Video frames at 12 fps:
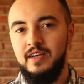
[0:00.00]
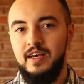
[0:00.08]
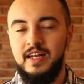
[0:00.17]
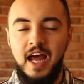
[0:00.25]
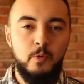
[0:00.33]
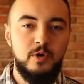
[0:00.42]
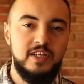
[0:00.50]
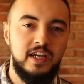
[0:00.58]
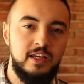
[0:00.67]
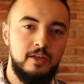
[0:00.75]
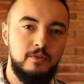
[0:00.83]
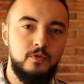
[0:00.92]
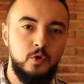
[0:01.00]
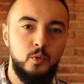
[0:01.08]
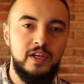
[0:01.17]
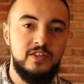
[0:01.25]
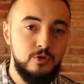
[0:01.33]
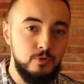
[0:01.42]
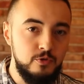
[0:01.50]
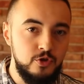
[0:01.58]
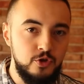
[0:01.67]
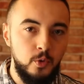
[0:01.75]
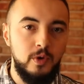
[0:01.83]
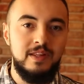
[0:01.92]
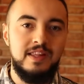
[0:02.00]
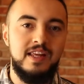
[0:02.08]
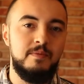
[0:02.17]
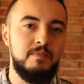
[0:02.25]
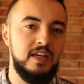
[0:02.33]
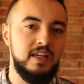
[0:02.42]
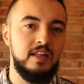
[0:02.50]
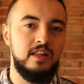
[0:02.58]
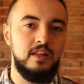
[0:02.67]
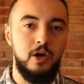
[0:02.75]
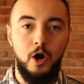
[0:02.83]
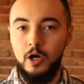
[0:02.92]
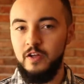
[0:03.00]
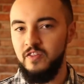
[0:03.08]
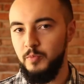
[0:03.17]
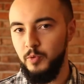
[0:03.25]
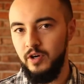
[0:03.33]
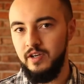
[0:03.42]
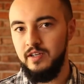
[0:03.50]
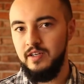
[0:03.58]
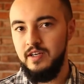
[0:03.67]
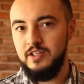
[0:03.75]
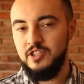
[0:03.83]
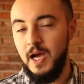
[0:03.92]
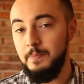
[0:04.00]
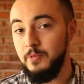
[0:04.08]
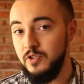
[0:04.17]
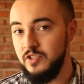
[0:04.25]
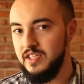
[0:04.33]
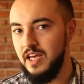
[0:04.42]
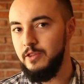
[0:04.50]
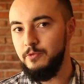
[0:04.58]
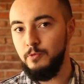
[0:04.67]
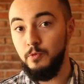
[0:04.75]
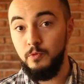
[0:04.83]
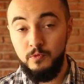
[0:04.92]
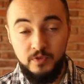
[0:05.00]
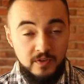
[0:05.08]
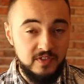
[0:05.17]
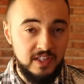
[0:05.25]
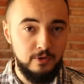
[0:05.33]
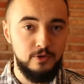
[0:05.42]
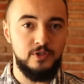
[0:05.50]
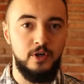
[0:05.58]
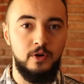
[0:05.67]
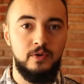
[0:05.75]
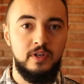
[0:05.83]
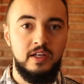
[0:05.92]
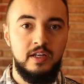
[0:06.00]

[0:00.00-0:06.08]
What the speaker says: Now we're taking a few weeks to join them in the heart of the book, chapters 10 through 15 or so,